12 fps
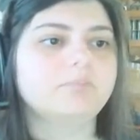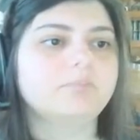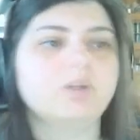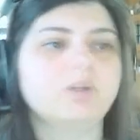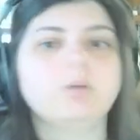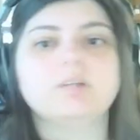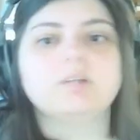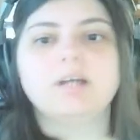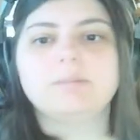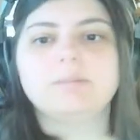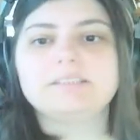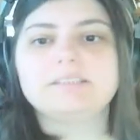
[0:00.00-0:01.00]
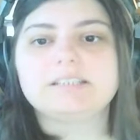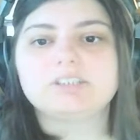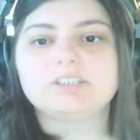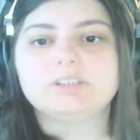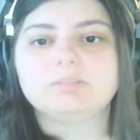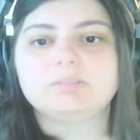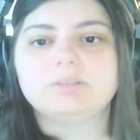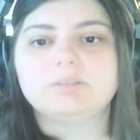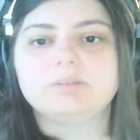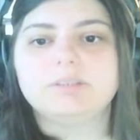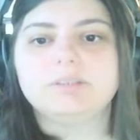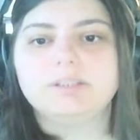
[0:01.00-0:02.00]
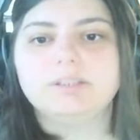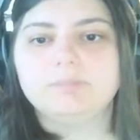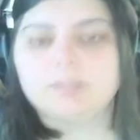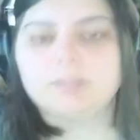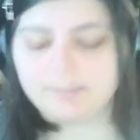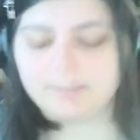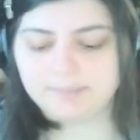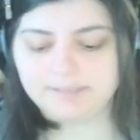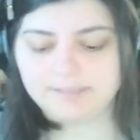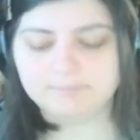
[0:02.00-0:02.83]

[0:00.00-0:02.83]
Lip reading: Go in the comments section and we're going to rename you top again.